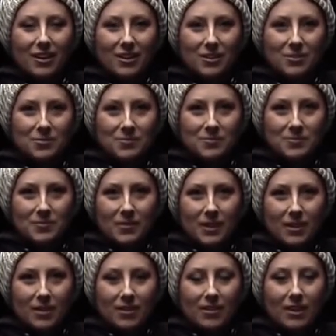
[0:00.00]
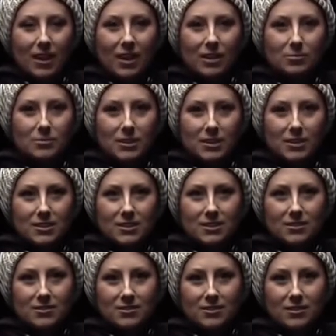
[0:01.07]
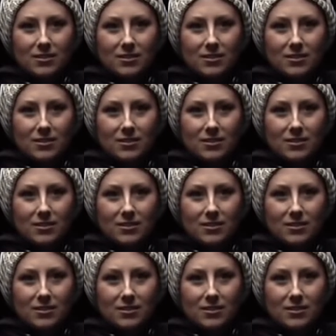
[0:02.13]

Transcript: Um, they helped us